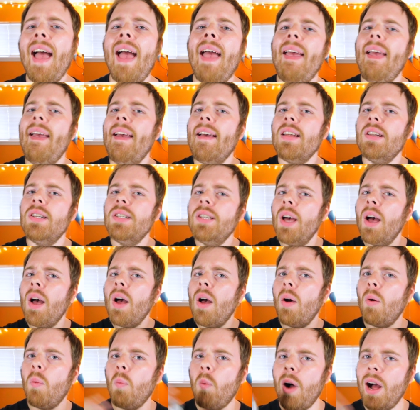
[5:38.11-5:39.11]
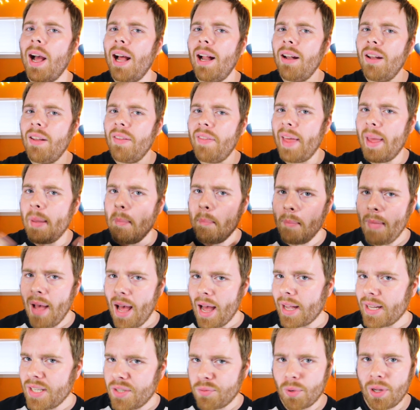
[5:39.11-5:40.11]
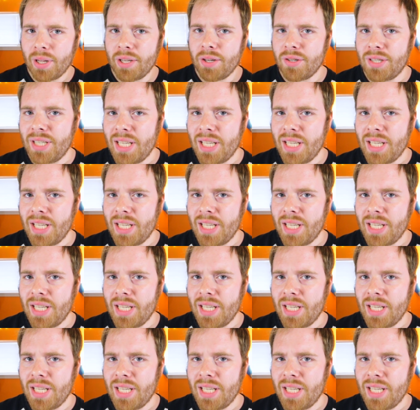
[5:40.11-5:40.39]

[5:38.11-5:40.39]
and while your